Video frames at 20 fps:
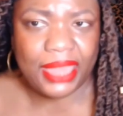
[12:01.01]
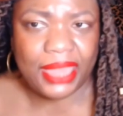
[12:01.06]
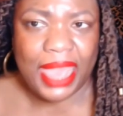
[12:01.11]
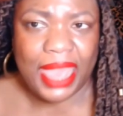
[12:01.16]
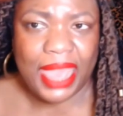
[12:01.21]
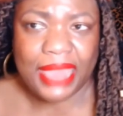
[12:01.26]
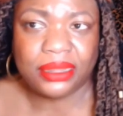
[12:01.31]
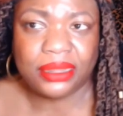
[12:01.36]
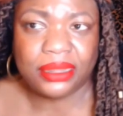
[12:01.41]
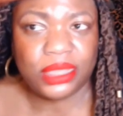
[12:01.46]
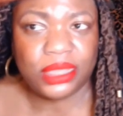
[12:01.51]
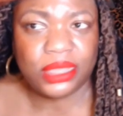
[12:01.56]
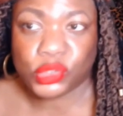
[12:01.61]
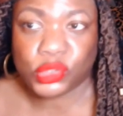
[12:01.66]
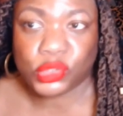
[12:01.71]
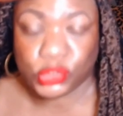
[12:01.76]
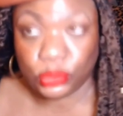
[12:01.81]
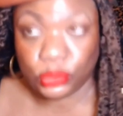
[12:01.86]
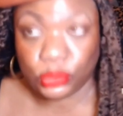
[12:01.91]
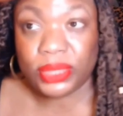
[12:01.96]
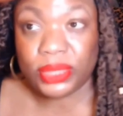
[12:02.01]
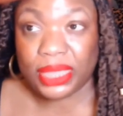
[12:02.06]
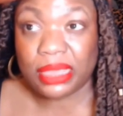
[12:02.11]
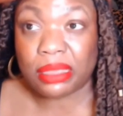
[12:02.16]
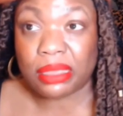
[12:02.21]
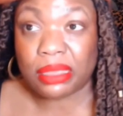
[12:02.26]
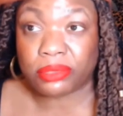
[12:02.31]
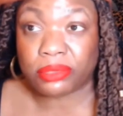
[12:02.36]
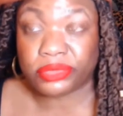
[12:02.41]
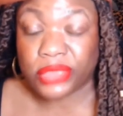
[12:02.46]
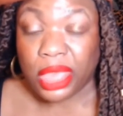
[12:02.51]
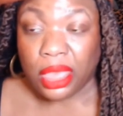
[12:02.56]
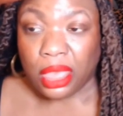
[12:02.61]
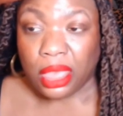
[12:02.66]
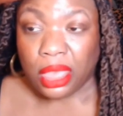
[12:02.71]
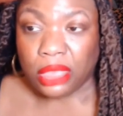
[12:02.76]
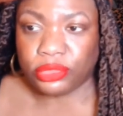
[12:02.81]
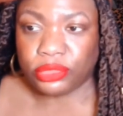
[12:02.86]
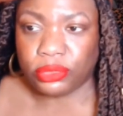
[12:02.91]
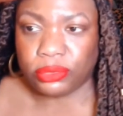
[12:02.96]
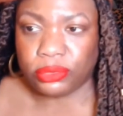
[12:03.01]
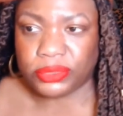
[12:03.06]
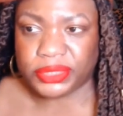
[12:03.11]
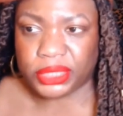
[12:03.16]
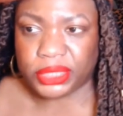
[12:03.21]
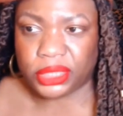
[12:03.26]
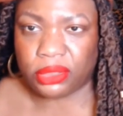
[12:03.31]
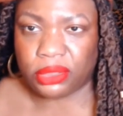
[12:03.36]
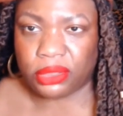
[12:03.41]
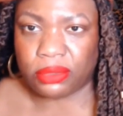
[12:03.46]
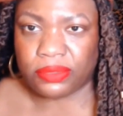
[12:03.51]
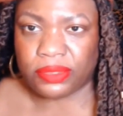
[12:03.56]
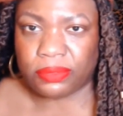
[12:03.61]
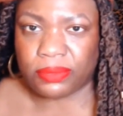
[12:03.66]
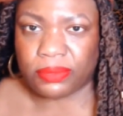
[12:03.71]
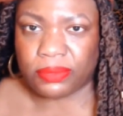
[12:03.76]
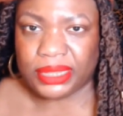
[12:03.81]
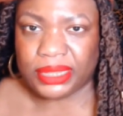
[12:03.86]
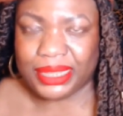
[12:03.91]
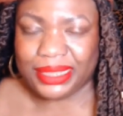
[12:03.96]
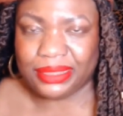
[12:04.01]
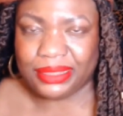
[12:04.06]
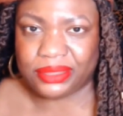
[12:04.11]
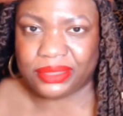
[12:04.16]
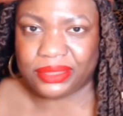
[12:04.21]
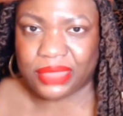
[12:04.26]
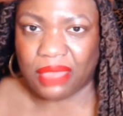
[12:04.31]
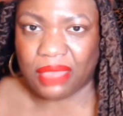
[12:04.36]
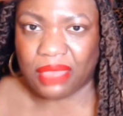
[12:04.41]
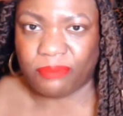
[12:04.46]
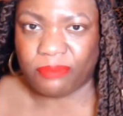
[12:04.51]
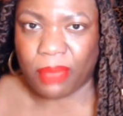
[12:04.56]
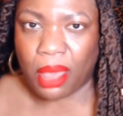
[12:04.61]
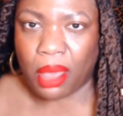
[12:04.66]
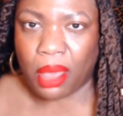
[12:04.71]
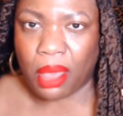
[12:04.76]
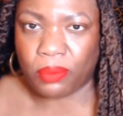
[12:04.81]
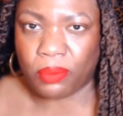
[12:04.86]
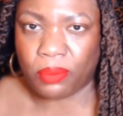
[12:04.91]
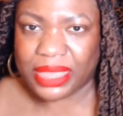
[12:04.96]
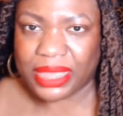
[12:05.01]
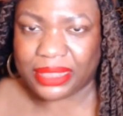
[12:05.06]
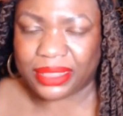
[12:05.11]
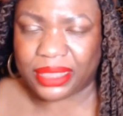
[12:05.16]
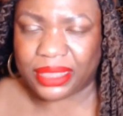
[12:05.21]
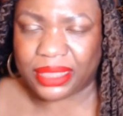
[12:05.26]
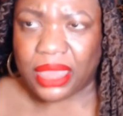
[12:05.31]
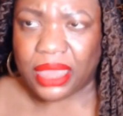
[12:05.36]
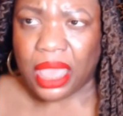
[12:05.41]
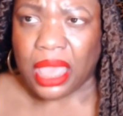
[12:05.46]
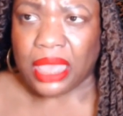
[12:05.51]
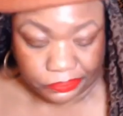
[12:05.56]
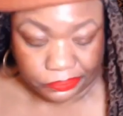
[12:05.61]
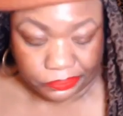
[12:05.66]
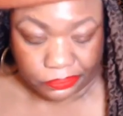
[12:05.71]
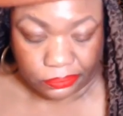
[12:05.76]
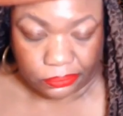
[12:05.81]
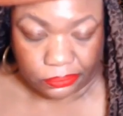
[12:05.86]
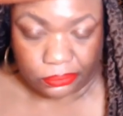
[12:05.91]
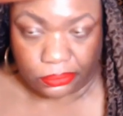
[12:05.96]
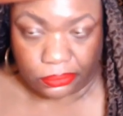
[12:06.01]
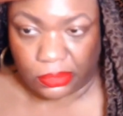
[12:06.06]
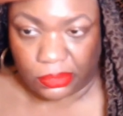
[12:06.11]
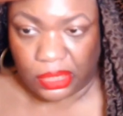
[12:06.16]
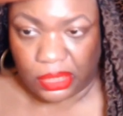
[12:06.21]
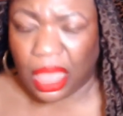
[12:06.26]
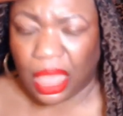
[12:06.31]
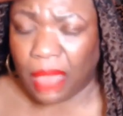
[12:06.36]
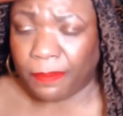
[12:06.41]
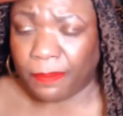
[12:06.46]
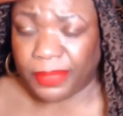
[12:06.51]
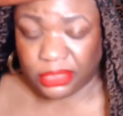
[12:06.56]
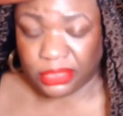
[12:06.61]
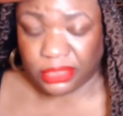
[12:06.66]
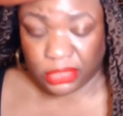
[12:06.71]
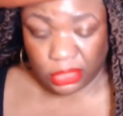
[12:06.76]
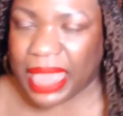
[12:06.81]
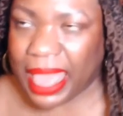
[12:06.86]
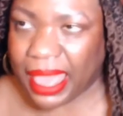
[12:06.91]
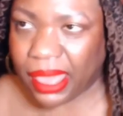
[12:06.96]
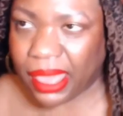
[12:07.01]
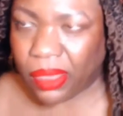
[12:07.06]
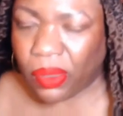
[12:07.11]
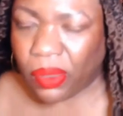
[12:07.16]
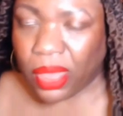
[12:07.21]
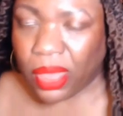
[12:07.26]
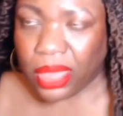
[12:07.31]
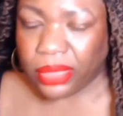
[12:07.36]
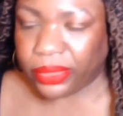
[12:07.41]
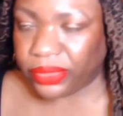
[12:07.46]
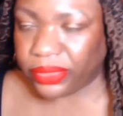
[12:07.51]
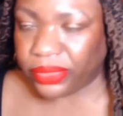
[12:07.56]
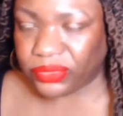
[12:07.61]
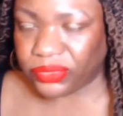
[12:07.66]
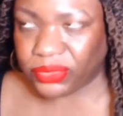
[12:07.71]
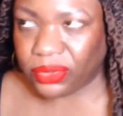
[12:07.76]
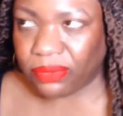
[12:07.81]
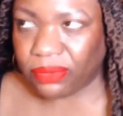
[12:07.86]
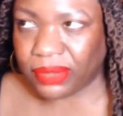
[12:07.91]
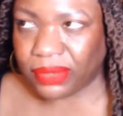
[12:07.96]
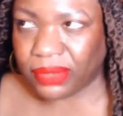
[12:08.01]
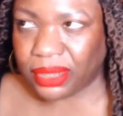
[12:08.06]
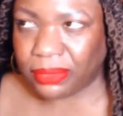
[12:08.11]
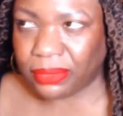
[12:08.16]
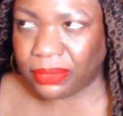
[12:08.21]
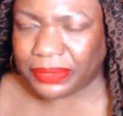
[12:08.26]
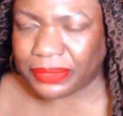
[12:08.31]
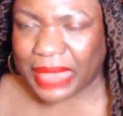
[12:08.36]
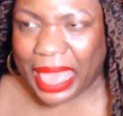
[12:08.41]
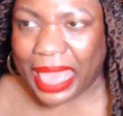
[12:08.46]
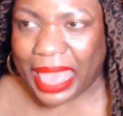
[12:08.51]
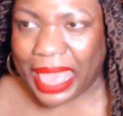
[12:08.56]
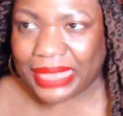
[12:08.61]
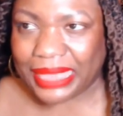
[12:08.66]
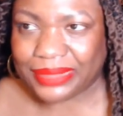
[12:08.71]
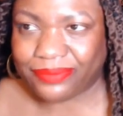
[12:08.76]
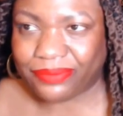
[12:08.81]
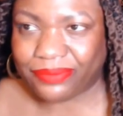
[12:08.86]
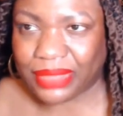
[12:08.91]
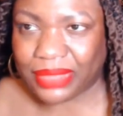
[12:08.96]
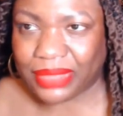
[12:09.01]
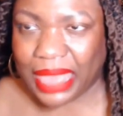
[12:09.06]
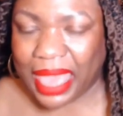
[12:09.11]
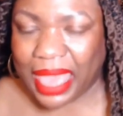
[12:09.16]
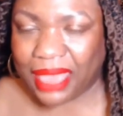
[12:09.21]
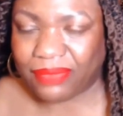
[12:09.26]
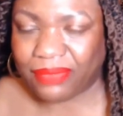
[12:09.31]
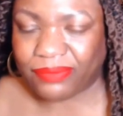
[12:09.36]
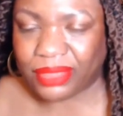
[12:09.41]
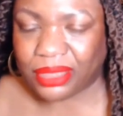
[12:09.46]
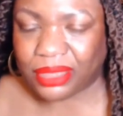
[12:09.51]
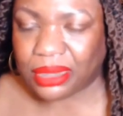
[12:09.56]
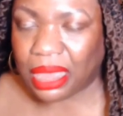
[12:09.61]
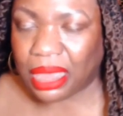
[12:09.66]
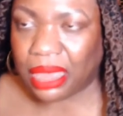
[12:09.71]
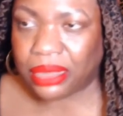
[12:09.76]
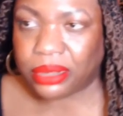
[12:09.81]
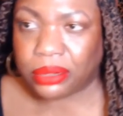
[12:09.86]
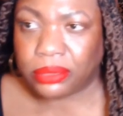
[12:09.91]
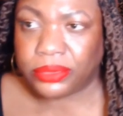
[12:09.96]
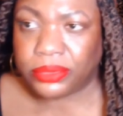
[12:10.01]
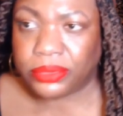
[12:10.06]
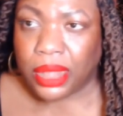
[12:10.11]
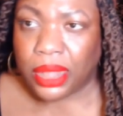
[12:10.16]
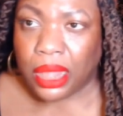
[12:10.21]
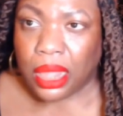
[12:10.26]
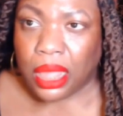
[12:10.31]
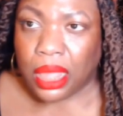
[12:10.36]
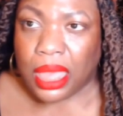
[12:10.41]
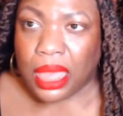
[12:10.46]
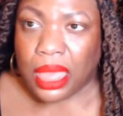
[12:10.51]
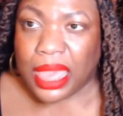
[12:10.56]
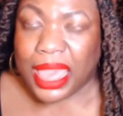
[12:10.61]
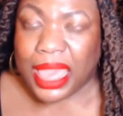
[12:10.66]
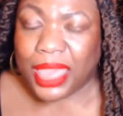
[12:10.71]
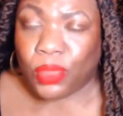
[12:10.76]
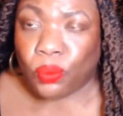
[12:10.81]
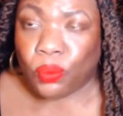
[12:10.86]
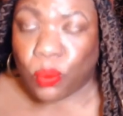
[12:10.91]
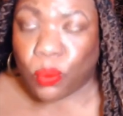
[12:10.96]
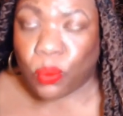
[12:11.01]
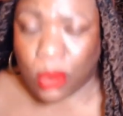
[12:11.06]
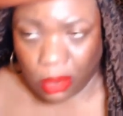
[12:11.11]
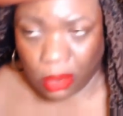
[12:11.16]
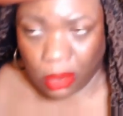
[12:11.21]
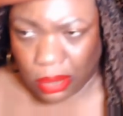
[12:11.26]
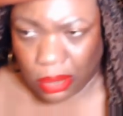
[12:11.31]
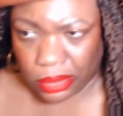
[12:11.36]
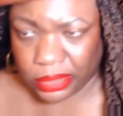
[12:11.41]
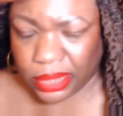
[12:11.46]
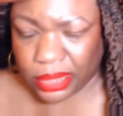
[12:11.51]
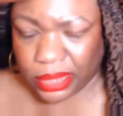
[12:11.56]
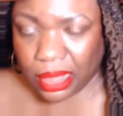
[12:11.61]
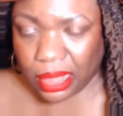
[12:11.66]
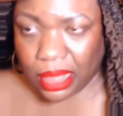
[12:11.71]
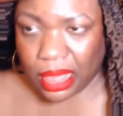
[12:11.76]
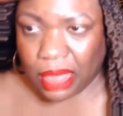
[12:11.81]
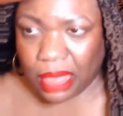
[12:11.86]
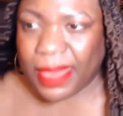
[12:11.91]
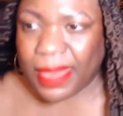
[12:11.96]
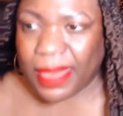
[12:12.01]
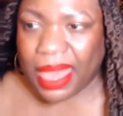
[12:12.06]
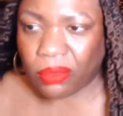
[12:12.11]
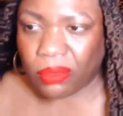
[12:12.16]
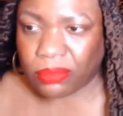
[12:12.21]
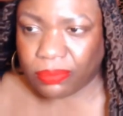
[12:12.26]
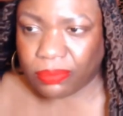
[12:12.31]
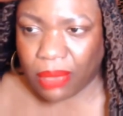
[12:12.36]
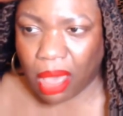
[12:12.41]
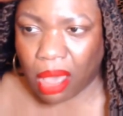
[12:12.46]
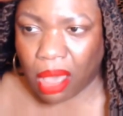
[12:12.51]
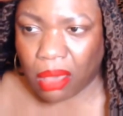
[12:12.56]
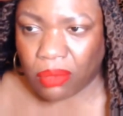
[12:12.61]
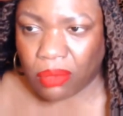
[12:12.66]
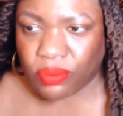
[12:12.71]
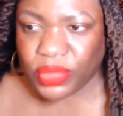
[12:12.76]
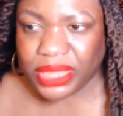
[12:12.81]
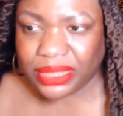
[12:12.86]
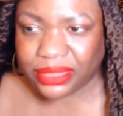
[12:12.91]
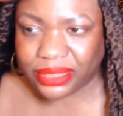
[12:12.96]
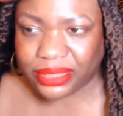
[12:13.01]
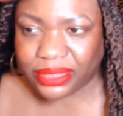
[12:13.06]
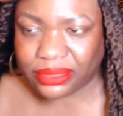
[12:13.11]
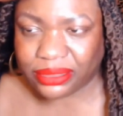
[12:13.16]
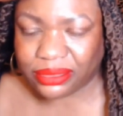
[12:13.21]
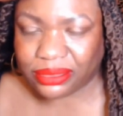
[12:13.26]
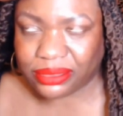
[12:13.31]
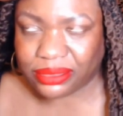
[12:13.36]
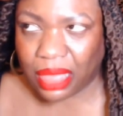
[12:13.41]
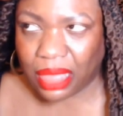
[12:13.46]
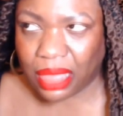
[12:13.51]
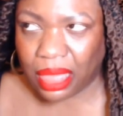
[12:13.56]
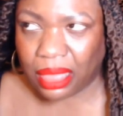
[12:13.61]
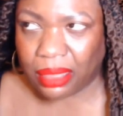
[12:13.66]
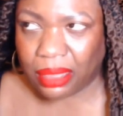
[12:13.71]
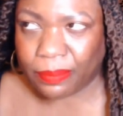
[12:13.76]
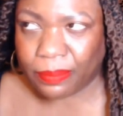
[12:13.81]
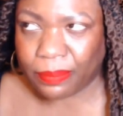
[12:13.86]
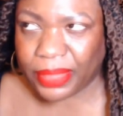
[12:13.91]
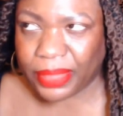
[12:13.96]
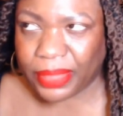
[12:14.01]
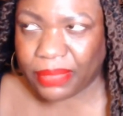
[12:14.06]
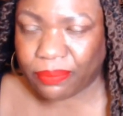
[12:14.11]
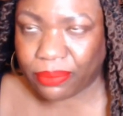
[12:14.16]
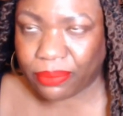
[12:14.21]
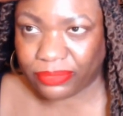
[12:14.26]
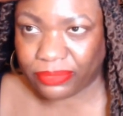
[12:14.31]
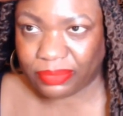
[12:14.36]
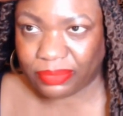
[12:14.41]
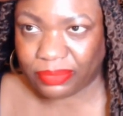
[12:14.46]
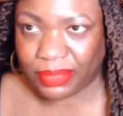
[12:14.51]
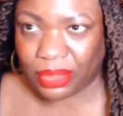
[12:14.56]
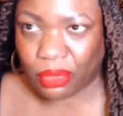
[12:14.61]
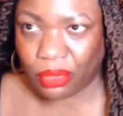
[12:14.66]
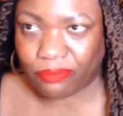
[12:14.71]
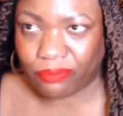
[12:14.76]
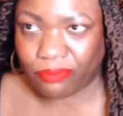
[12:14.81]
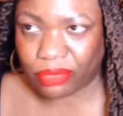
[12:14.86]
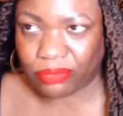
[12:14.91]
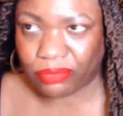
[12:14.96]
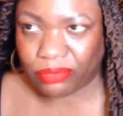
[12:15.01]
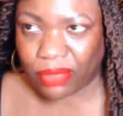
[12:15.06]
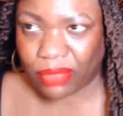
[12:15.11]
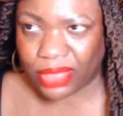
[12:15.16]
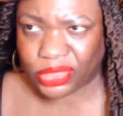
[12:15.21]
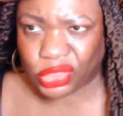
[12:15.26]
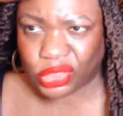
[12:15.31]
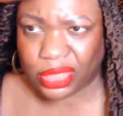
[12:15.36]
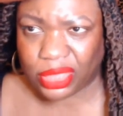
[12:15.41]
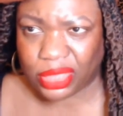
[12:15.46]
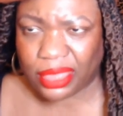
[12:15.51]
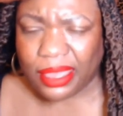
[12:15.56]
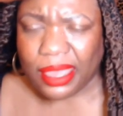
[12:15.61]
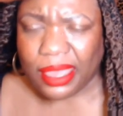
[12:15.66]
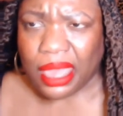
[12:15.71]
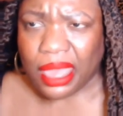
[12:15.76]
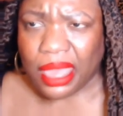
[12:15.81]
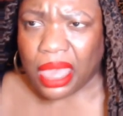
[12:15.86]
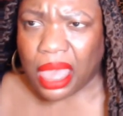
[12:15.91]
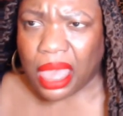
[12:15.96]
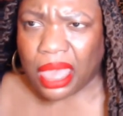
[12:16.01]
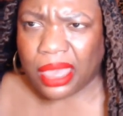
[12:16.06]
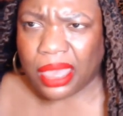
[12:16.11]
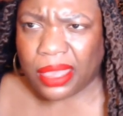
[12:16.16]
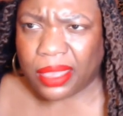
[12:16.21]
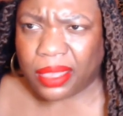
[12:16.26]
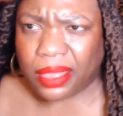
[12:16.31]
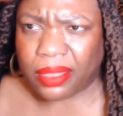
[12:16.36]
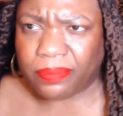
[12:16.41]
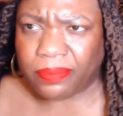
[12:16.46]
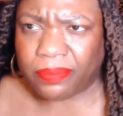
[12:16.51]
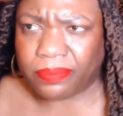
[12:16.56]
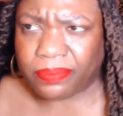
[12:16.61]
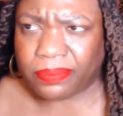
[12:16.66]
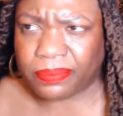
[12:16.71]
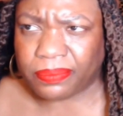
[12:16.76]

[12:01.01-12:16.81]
at least two years to secure the release of Paul Whelan. Up until now, conservatives have haven't uttered a word about Paul Whelan's um, imprisonment over in Russia. Um,